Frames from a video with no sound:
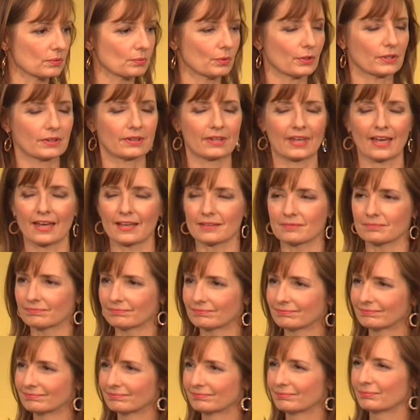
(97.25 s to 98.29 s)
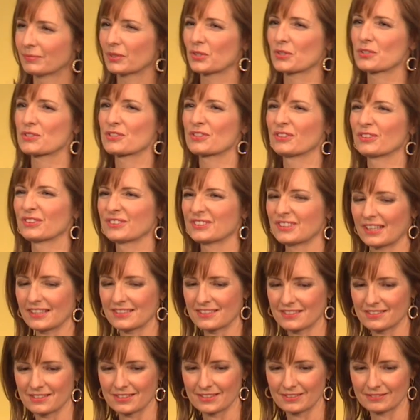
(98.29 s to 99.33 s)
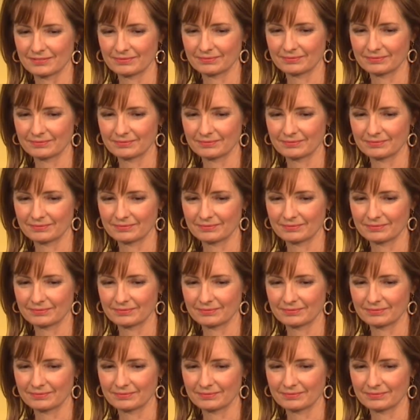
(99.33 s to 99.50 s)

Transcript: with that personal touch.